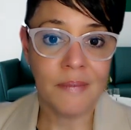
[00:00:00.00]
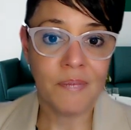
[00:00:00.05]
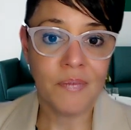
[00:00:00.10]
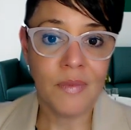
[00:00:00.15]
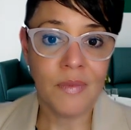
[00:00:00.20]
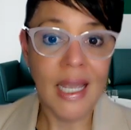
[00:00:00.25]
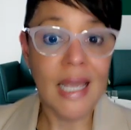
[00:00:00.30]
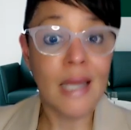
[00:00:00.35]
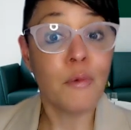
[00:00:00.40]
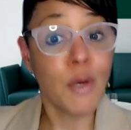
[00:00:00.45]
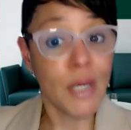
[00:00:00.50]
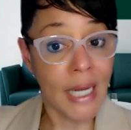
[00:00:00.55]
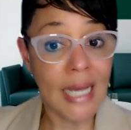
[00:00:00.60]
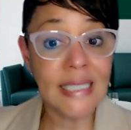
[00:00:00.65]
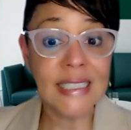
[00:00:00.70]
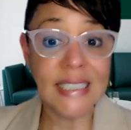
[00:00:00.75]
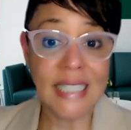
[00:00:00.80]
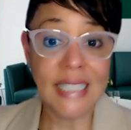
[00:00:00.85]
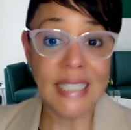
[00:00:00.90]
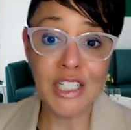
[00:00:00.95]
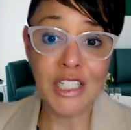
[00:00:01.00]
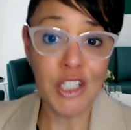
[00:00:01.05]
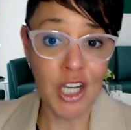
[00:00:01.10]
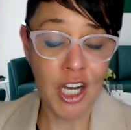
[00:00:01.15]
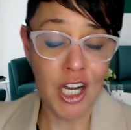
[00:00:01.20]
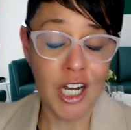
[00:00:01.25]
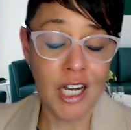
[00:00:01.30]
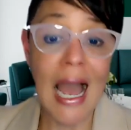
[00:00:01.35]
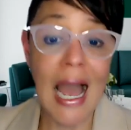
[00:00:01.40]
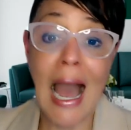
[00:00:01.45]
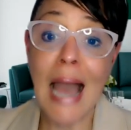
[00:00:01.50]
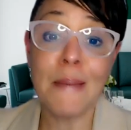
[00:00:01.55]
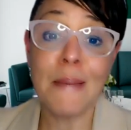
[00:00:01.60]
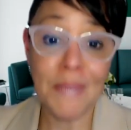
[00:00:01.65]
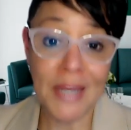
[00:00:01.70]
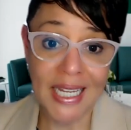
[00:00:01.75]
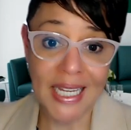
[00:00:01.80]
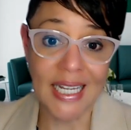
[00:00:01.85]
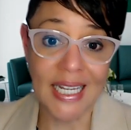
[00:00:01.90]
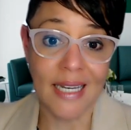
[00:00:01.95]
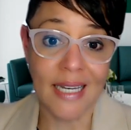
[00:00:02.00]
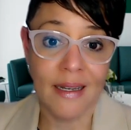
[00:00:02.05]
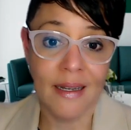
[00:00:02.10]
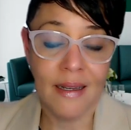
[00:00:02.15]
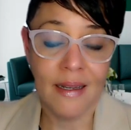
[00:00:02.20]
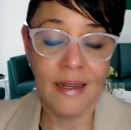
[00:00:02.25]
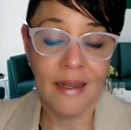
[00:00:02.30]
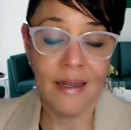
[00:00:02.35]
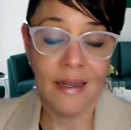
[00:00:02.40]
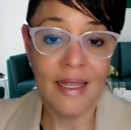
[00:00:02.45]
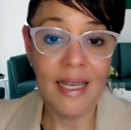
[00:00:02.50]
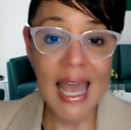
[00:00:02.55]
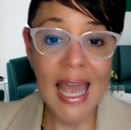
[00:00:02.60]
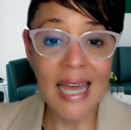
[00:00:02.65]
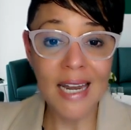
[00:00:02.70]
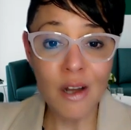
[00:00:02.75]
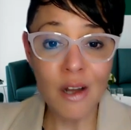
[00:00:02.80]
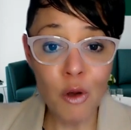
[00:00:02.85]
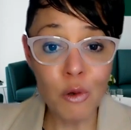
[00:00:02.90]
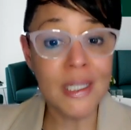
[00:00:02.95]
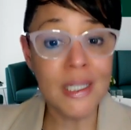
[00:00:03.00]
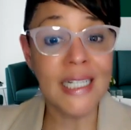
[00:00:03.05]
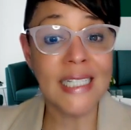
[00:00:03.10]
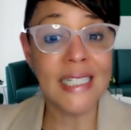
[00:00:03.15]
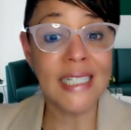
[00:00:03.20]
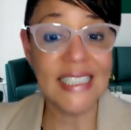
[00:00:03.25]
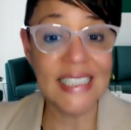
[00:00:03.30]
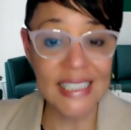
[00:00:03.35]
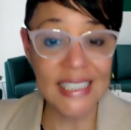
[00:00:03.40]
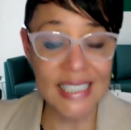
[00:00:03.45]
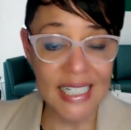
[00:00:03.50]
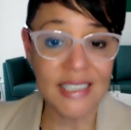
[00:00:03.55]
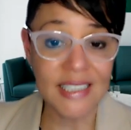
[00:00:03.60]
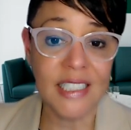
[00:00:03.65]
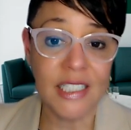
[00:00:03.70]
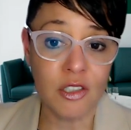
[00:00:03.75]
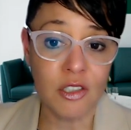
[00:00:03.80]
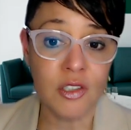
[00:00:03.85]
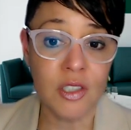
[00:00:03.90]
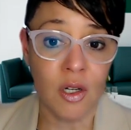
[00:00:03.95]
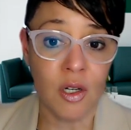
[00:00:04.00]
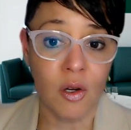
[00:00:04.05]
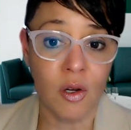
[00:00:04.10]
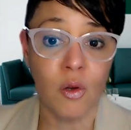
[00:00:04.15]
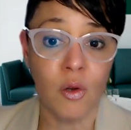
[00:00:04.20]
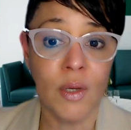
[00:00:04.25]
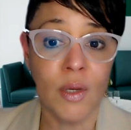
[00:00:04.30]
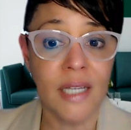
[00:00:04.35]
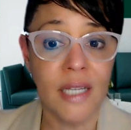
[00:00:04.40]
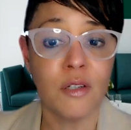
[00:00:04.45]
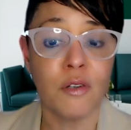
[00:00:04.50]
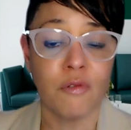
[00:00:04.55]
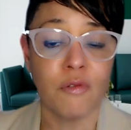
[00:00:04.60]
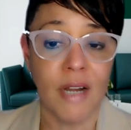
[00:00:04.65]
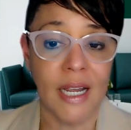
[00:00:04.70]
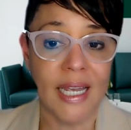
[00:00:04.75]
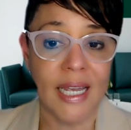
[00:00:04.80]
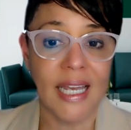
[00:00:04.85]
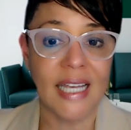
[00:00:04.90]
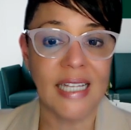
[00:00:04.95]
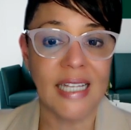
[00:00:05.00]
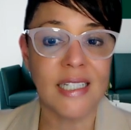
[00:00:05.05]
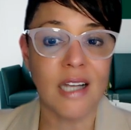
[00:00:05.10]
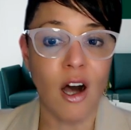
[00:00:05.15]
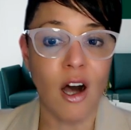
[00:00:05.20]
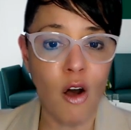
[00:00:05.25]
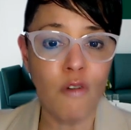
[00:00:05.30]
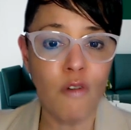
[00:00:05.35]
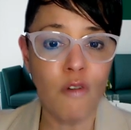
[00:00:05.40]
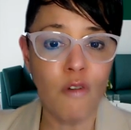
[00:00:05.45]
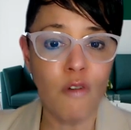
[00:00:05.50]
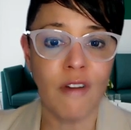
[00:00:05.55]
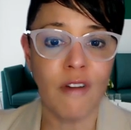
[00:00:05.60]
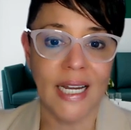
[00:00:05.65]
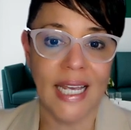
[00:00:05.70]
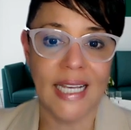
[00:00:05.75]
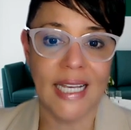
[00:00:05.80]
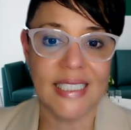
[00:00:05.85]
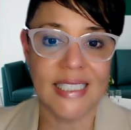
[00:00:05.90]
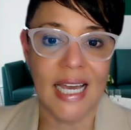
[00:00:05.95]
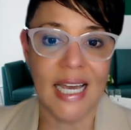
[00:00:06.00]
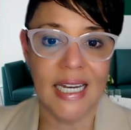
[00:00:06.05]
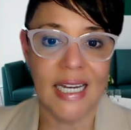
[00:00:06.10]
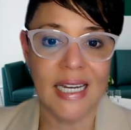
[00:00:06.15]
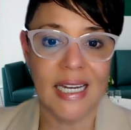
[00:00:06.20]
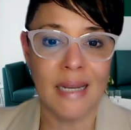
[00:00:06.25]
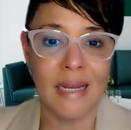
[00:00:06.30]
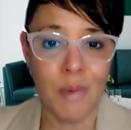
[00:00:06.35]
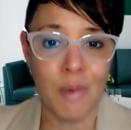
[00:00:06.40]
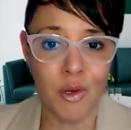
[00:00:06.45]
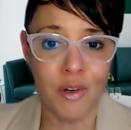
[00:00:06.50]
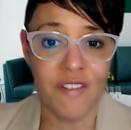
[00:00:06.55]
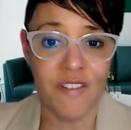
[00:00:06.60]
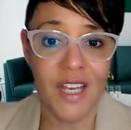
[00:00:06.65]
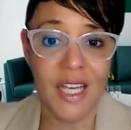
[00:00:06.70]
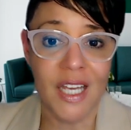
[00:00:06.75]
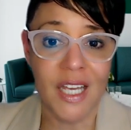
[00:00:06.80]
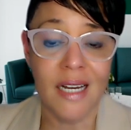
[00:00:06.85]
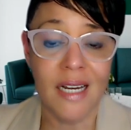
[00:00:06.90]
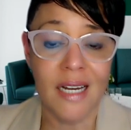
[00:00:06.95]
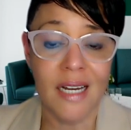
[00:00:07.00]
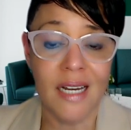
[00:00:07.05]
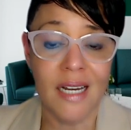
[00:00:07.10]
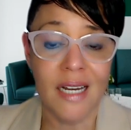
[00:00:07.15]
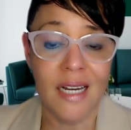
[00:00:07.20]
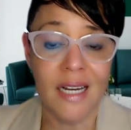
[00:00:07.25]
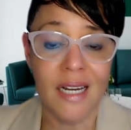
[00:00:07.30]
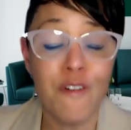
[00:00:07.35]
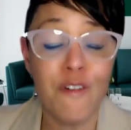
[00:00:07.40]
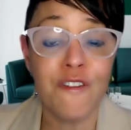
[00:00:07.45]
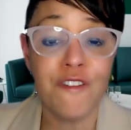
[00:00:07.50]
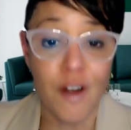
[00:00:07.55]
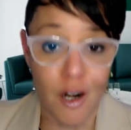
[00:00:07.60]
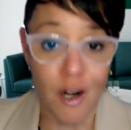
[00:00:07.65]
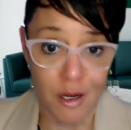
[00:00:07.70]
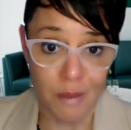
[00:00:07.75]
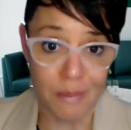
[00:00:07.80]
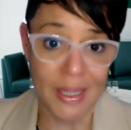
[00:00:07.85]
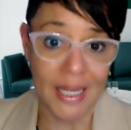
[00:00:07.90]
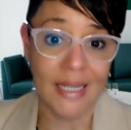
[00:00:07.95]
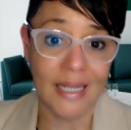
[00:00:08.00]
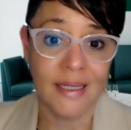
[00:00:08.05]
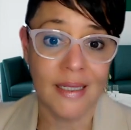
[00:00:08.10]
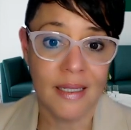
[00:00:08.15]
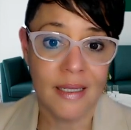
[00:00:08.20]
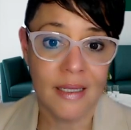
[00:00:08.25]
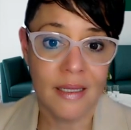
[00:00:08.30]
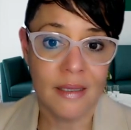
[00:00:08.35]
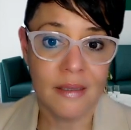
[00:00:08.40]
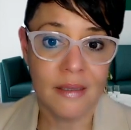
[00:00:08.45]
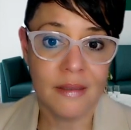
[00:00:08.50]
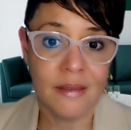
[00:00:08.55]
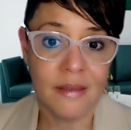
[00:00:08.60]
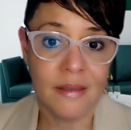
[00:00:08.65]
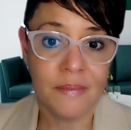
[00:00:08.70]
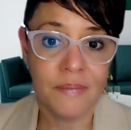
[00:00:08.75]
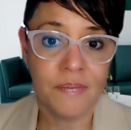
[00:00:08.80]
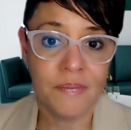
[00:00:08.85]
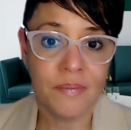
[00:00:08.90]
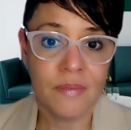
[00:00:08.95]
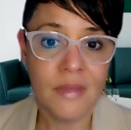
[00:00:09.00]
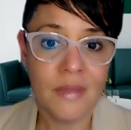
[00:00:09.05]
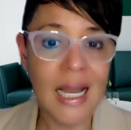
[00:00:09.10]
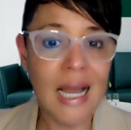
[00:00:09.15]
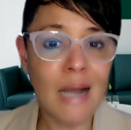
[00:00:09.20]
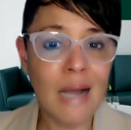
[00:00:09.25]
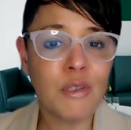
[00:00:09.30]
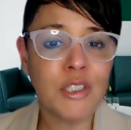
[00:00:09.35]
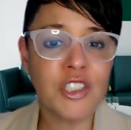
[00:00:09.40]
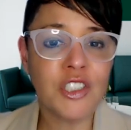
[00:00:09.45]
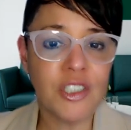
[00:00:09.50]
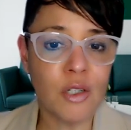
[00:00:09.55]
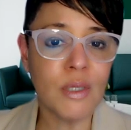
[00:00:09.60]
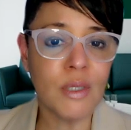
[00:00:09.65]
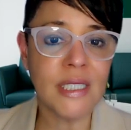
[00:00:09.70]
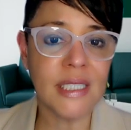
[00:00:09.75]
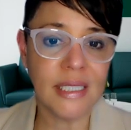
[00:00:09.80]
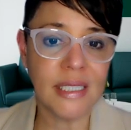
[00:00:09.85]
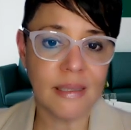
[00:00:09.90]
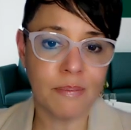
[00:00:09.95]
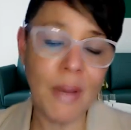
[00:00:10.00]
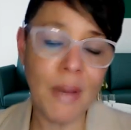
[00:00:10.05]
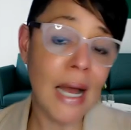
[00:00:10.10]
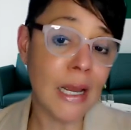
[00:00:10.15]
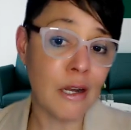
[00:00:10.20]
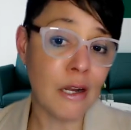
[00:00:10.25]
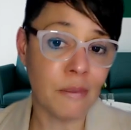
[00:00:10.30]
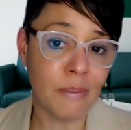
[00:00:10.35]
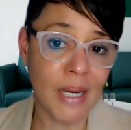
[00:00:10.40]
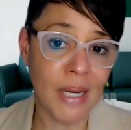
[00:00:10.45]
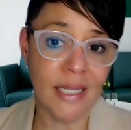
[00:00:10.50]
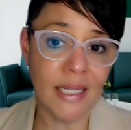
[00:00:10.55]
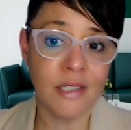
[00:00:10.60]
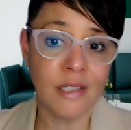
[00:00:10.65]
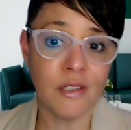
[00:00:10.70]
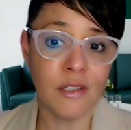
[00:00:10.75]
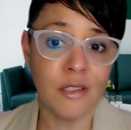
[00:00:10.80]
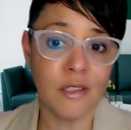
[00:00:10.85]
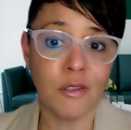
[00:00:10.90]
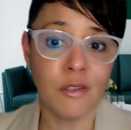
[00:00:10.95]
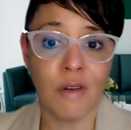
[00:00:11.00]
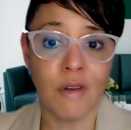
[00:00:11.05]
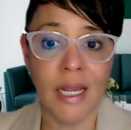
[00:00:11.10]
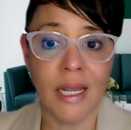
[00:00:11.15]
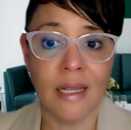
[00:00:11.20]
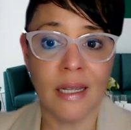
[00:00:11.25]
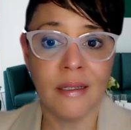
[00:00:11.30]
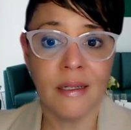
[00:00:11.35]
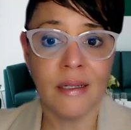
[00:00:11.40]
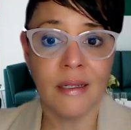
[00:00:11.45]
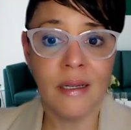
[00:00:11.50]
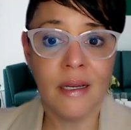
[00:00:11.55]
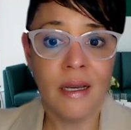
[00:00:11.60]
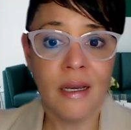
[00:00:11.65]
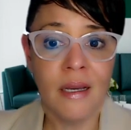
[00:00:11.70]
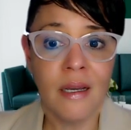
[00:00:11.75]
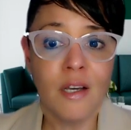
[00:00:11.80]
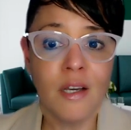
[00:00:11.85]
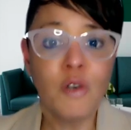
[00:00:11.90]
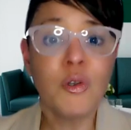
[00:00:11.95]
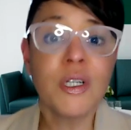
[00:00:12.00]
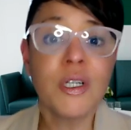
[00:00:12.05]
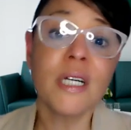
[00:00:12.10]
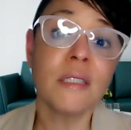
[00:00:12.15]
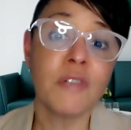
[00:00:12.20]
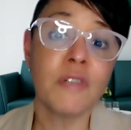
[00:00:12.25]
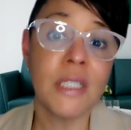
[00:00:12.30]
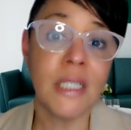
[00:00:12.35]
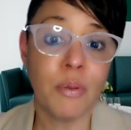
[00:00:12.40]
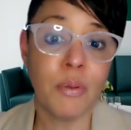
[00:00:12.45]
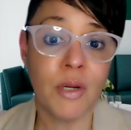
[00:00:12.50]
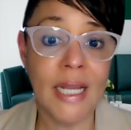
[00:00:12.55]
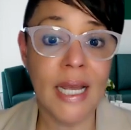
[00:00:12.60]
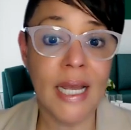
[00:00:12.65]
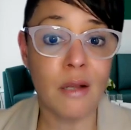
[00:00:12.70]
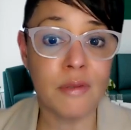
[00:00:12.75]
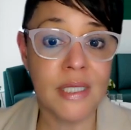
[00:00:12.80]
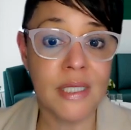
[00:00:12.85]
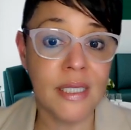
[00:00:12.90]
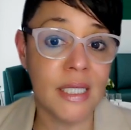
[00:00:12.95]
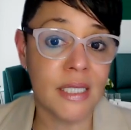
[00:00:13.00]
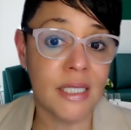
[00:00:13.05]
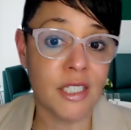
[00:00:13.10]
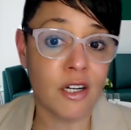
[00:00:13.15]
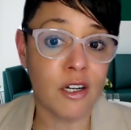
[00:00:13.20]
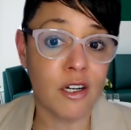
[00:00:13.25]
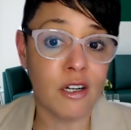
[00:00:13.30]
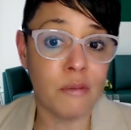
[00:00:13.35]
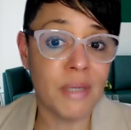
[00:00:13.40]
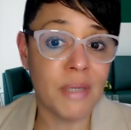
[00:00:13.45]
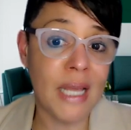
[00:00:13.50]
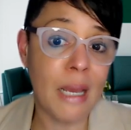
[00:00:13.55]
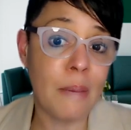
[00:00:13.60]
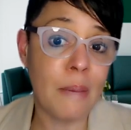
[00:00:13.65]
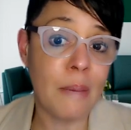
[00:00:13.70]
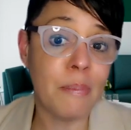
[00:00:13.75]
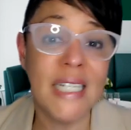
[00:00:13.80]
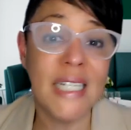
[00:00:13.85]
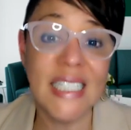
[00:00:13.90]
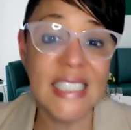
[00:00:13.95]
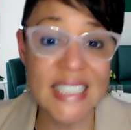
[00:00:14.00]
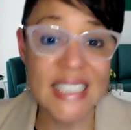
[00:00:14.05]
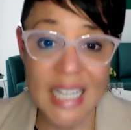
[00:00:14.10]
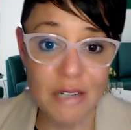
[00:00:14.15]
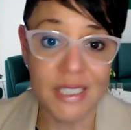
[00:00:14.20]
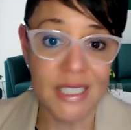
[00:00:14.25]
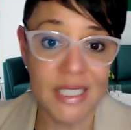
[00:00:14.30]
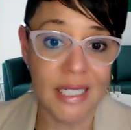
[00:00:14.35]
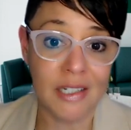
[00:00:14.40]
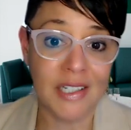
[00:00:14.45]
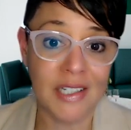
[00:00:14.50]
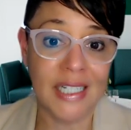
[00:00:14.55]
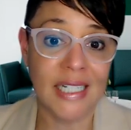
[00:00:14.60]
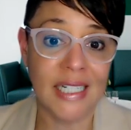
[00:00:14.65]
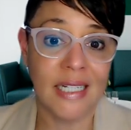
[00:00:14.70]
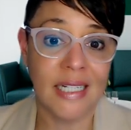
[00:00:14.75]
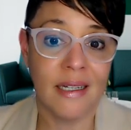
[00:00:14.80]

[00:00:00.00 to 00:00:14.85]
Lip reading: And when I say young, I mean it. At only 6 years old, Kendall Ray is already excited and motivated about farming. I was so inspired by Kendall Ray, who couldn't really pronounce the term deputy secretary,